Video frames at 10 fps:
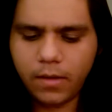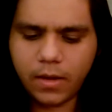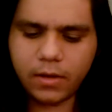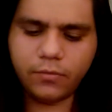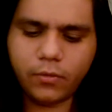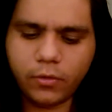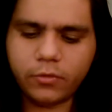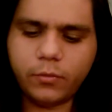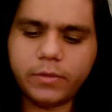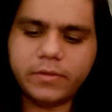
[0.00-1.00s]
And of
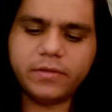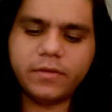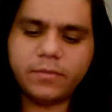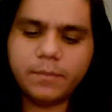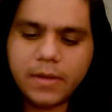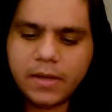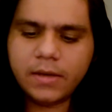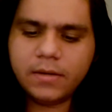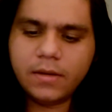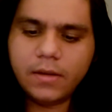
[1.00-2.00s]
course, what does this
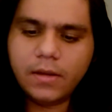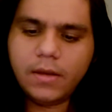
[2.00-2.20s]
mean?